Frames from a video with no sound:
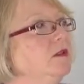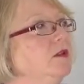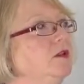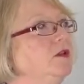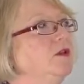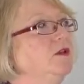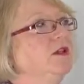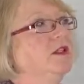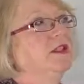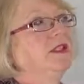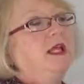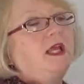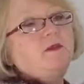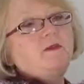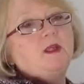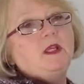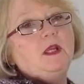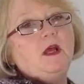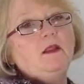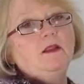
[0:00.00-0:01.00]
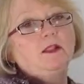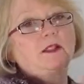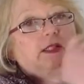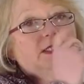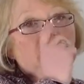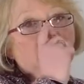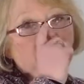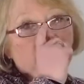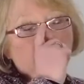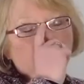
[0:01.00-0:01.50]
Do the same the other
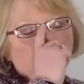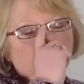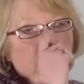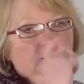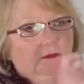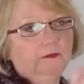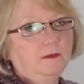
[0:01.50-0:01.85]
side.